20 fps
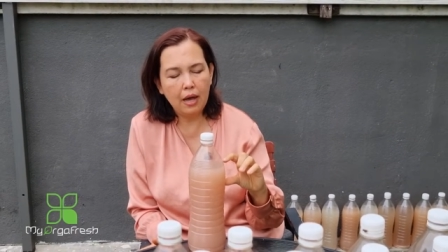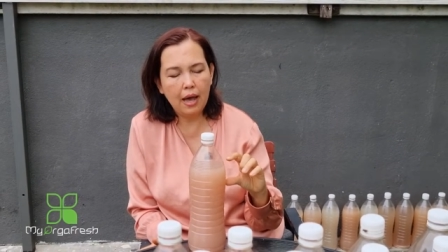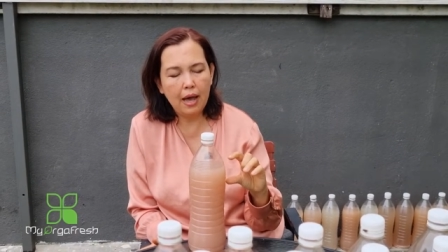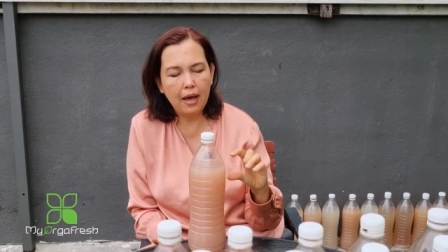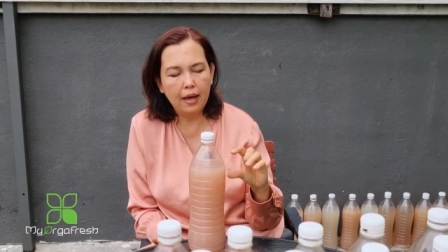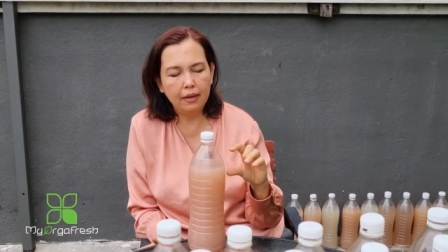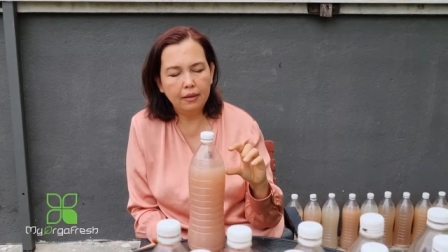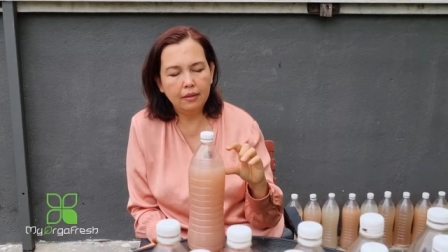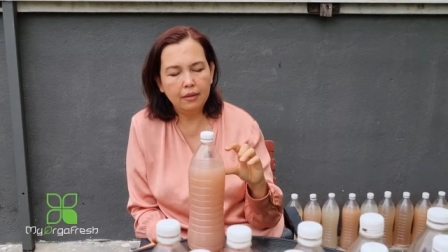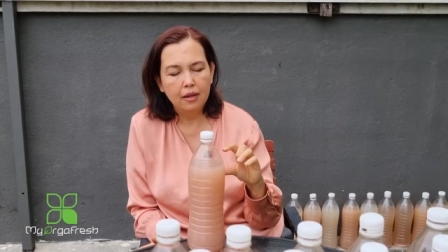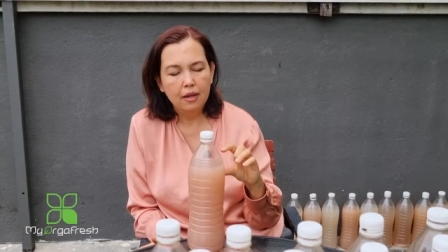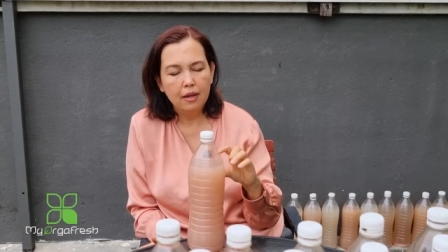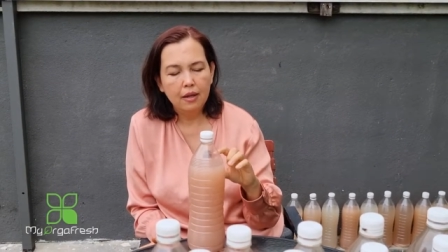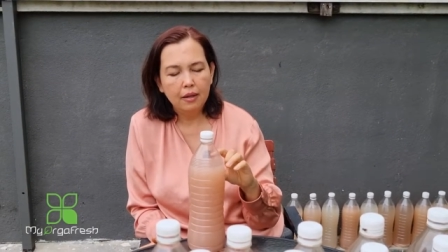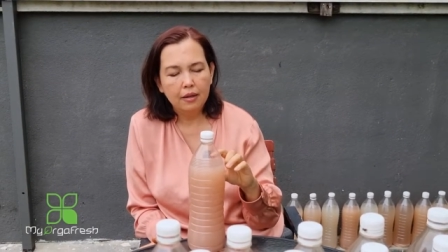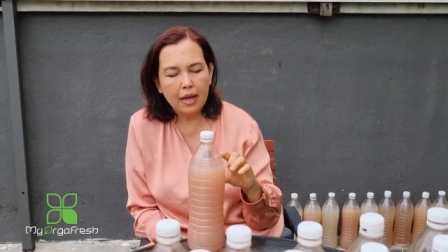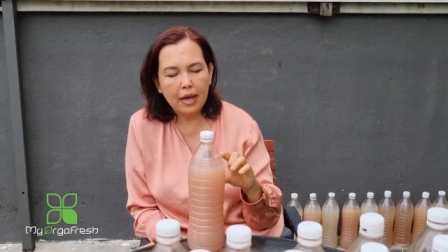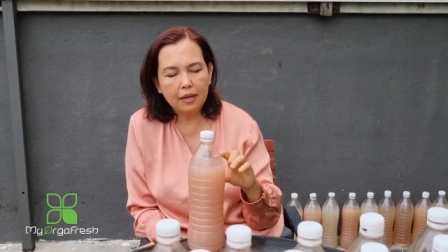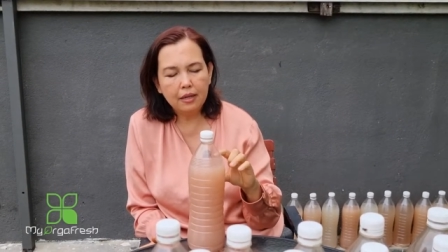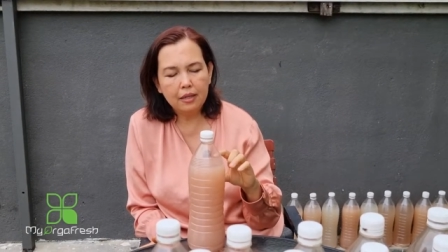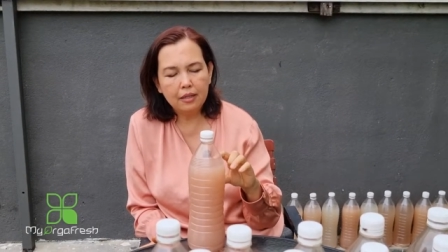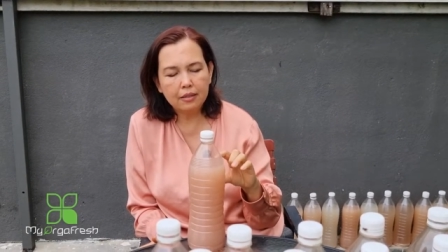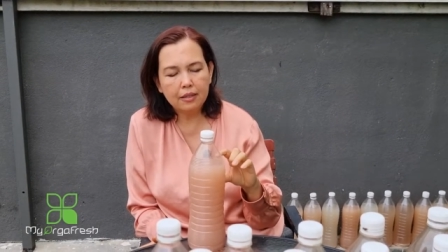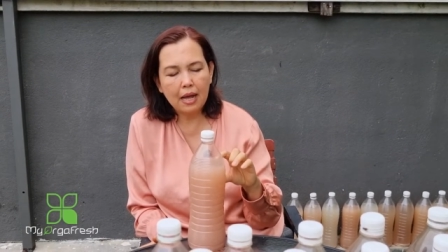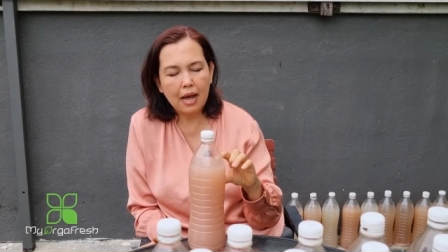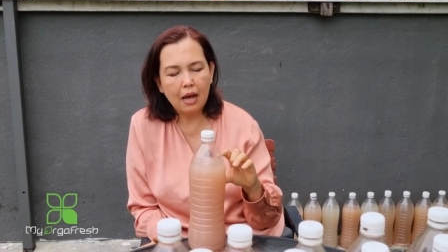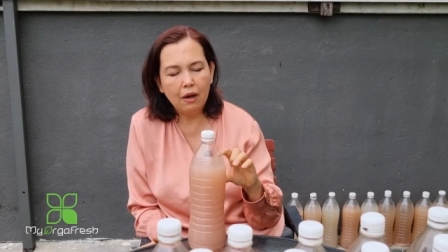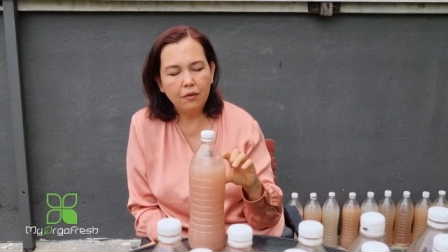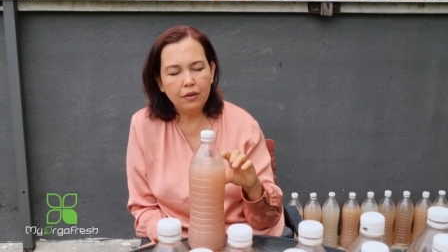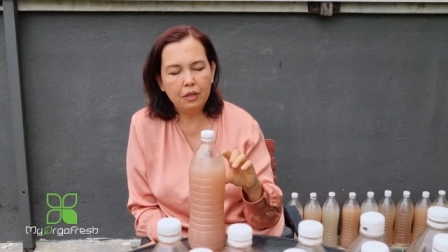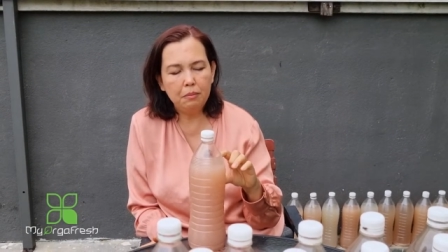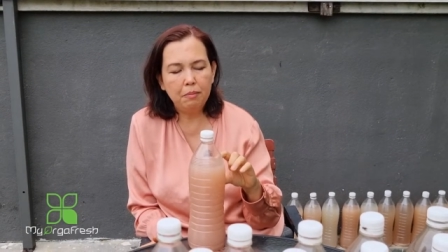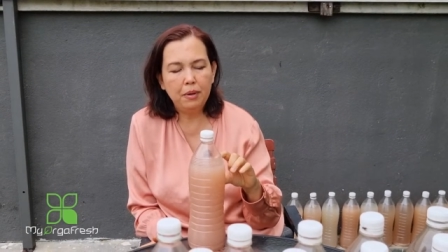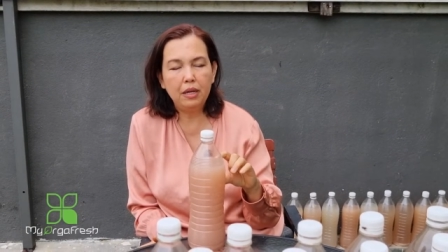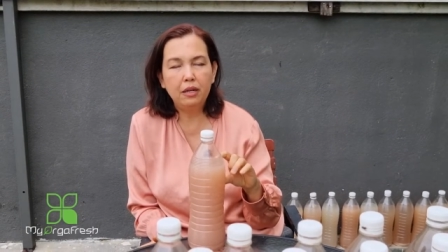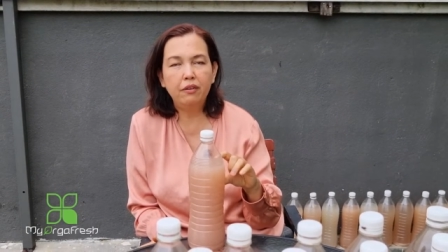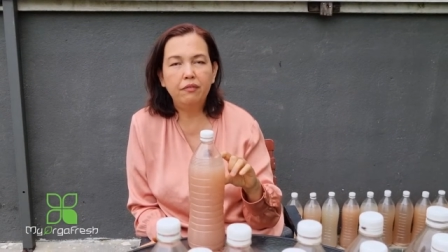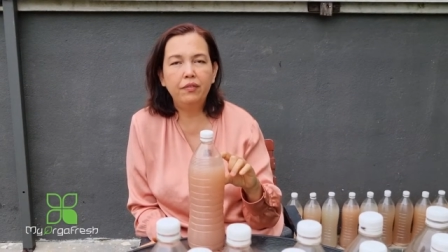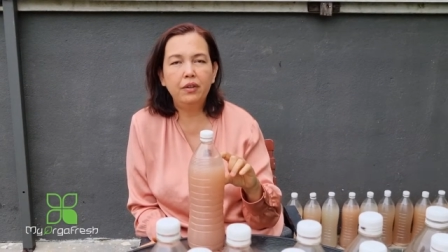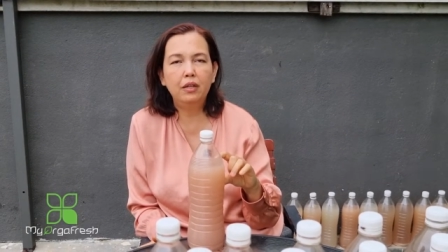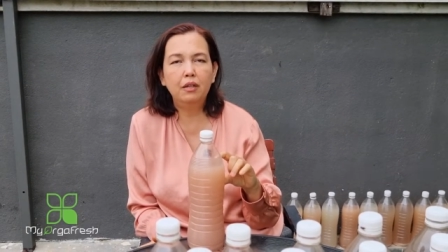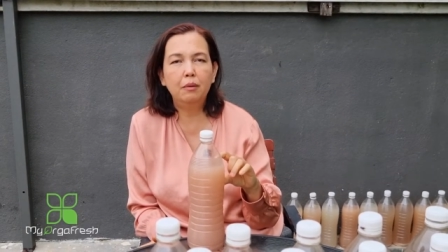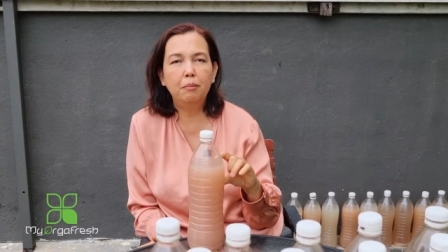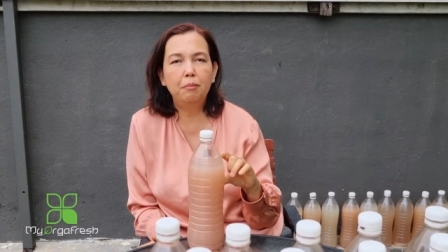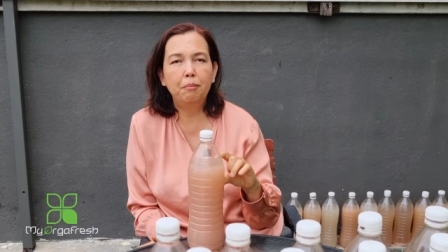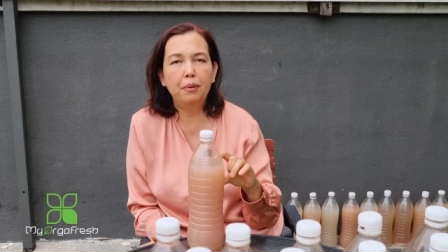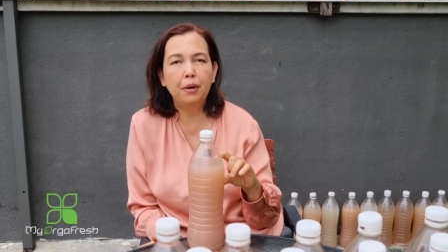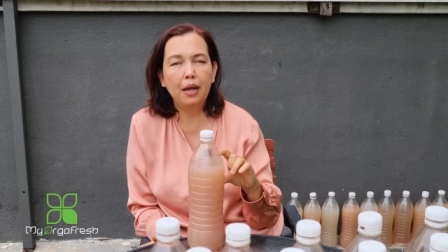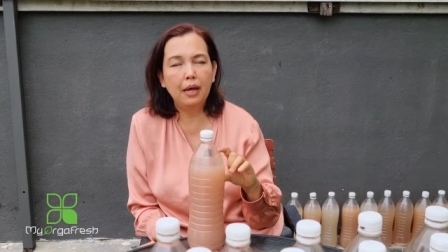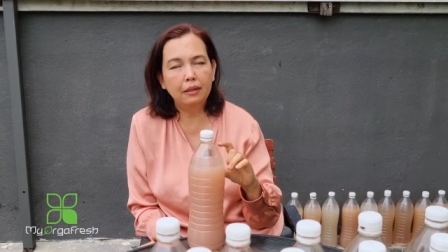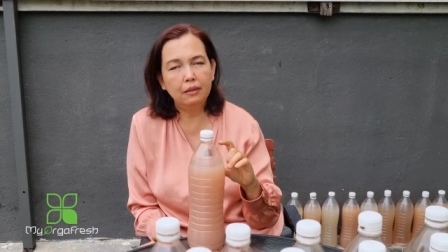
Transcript: and that is how it benefit the